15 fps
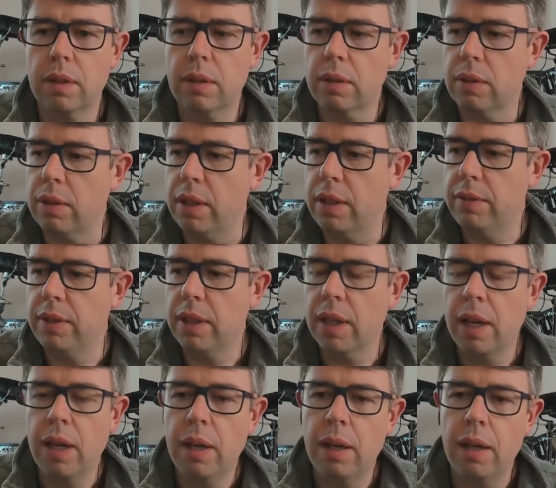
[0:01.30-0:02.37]
Good evening.
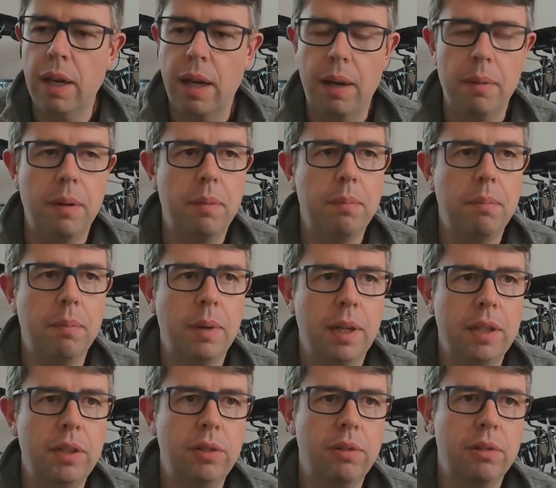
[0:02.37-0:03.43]
My
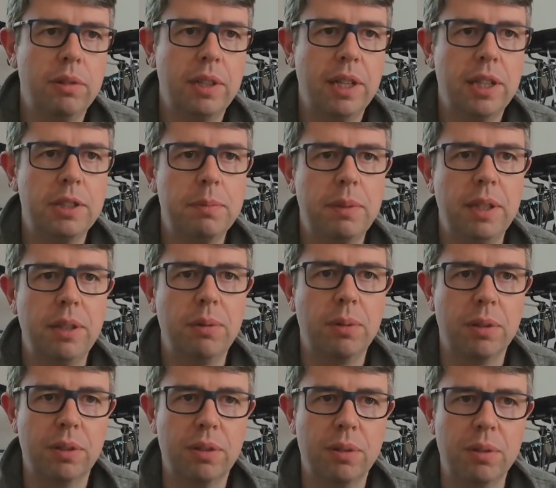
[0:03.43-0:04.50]
NeuralDSP
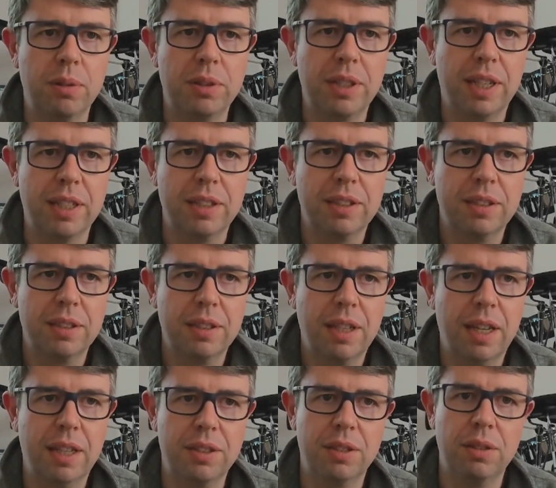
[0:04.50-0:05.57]
Quad Cortex
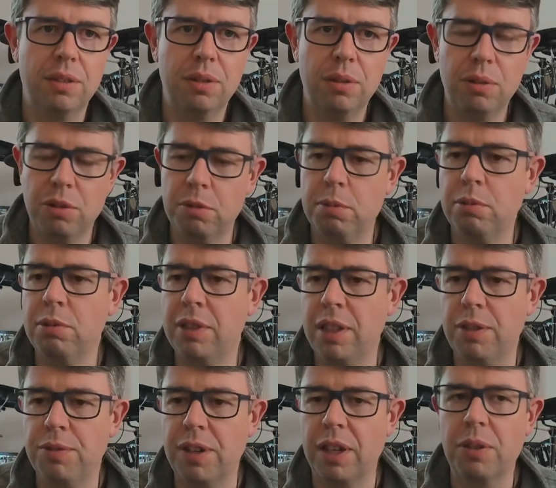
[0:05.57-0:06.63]
has an audible
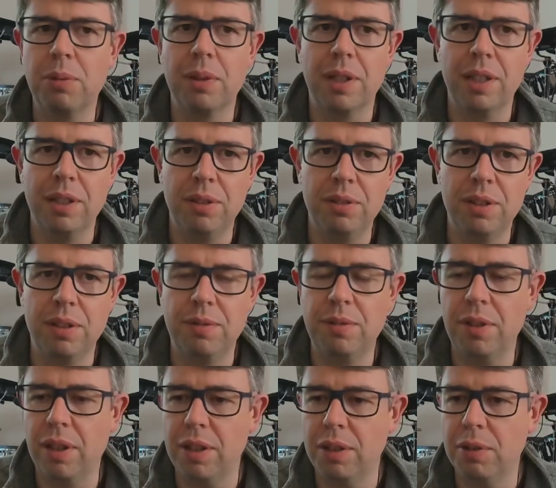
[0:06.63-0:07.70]
defect when I use it
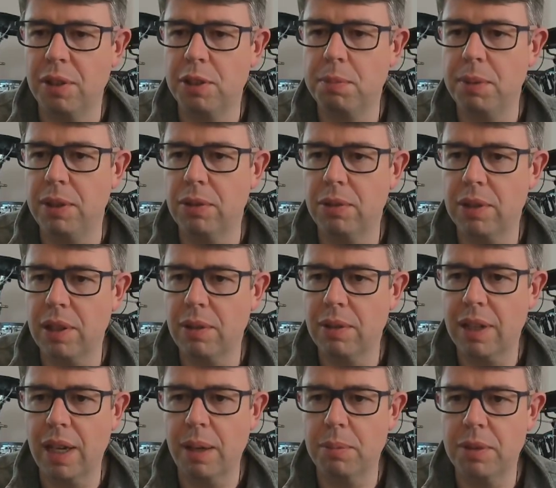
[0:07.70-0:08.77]
for USB audio
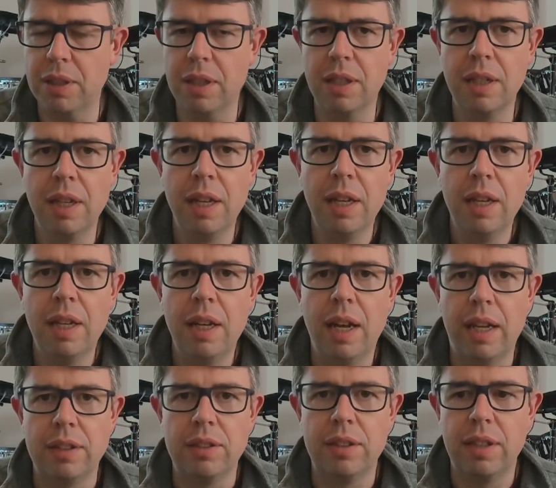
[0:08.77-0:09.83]
capture,
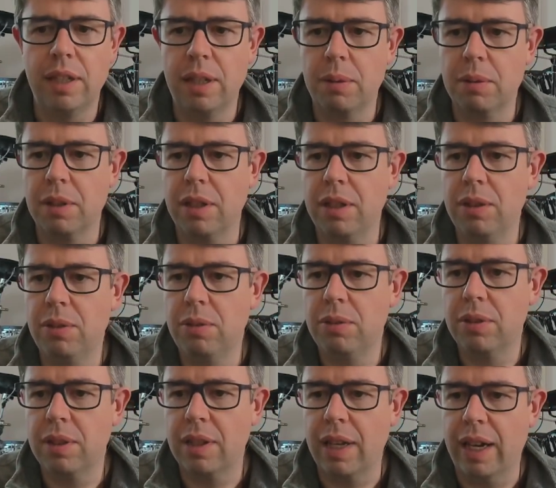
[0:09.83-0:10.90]
and today I'm going to
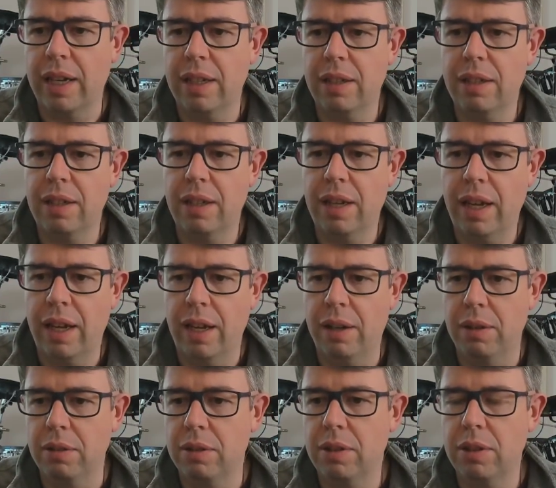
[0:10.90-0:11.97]
use that
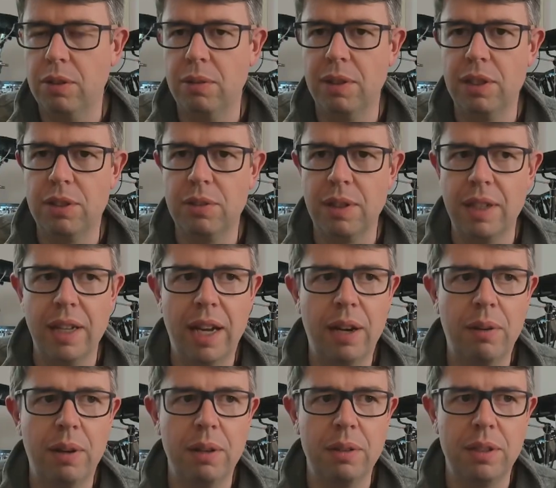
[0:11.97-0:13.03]
to illustrate
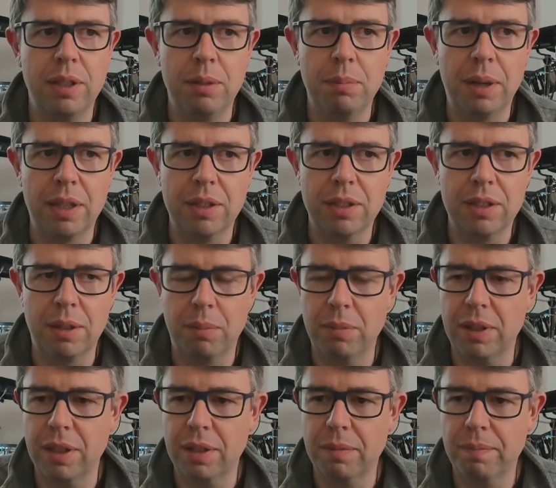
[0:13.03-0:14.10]
how I debug
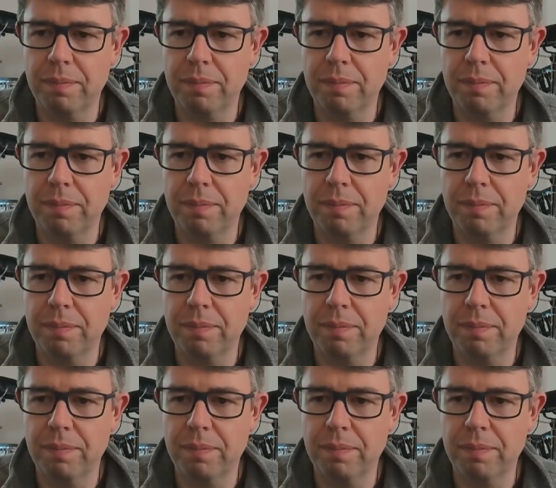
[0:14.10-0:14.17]
something.